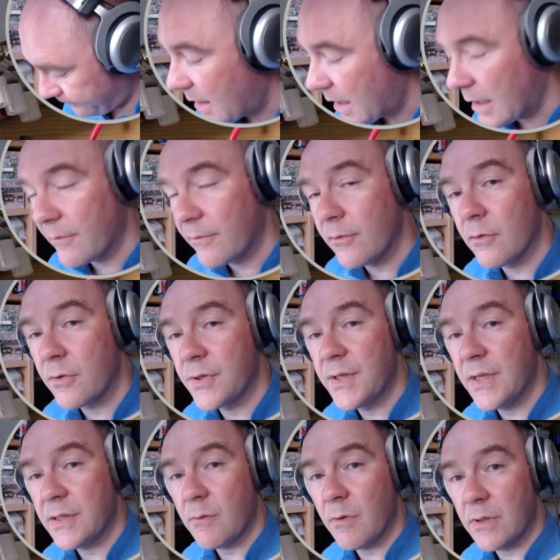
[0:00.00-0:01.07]
And of course, this
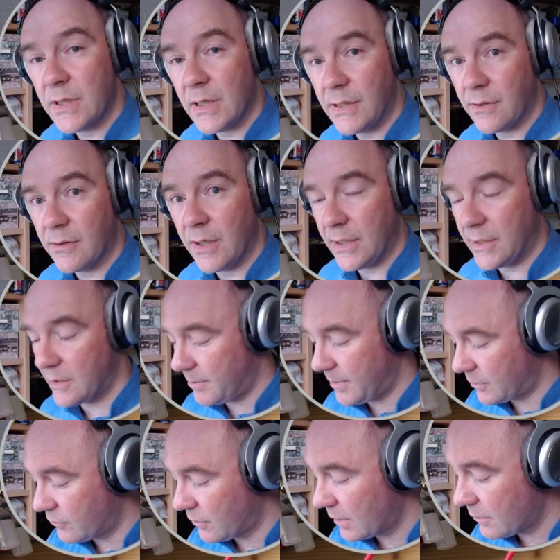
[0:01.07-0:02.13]
quantiser needs to be
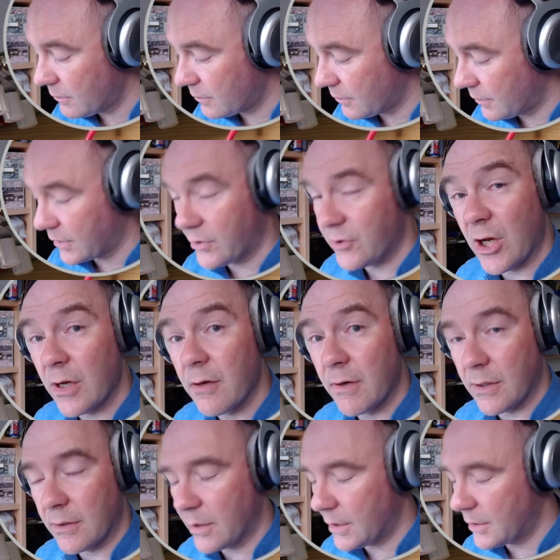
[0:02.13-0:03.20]
triggered, or this
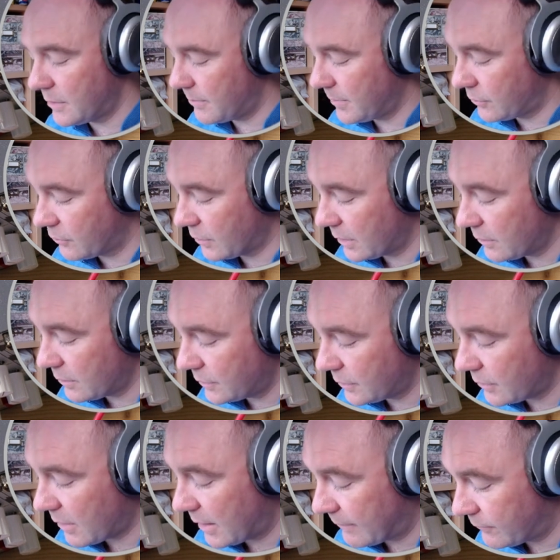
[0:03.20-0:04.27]
generator needs to be triggered. So
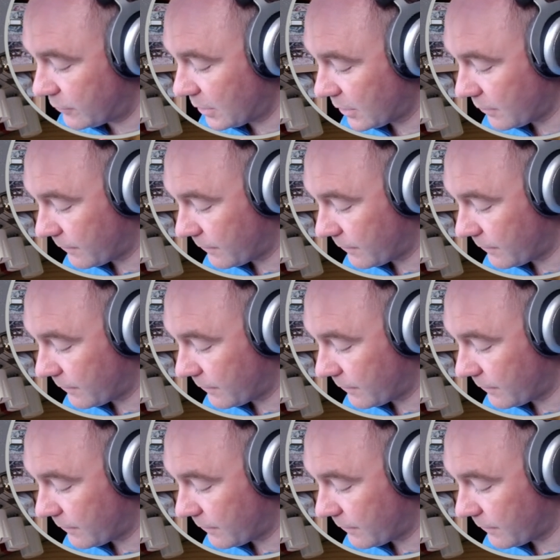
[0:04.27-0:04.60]
I have trigger